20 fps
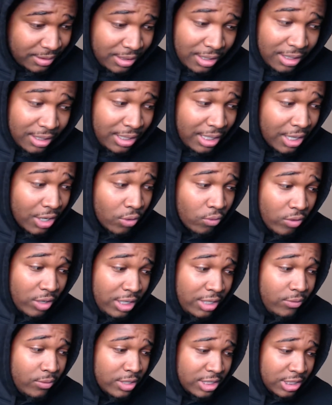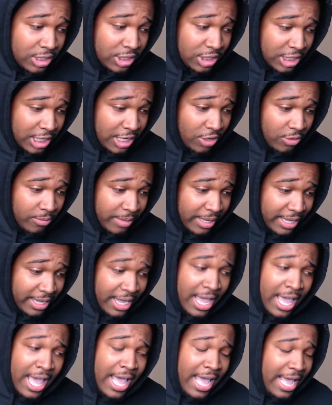Nigga really was in jail, man.
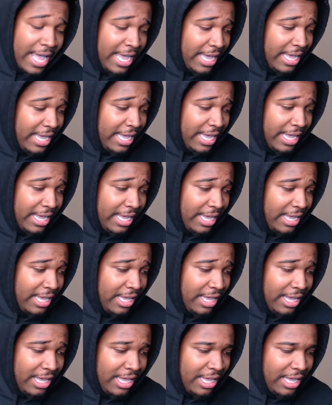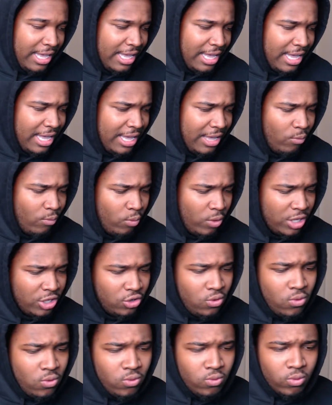And and, and, and, and when
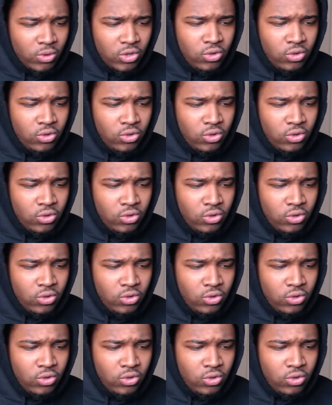you when